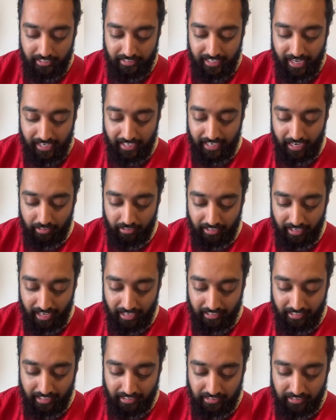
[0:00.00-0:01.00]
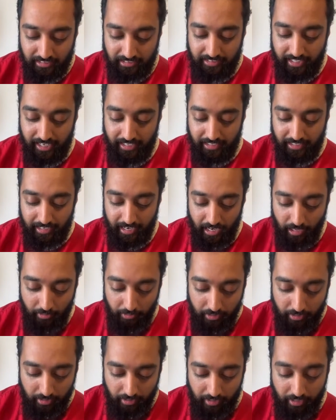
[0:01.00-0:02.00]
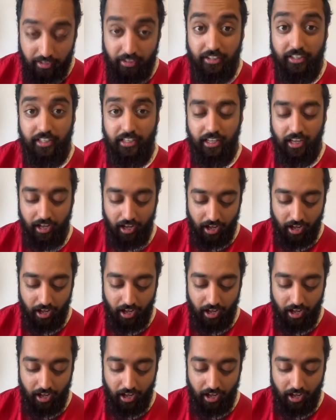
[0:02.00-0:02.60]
taken out the clan castle, taken out the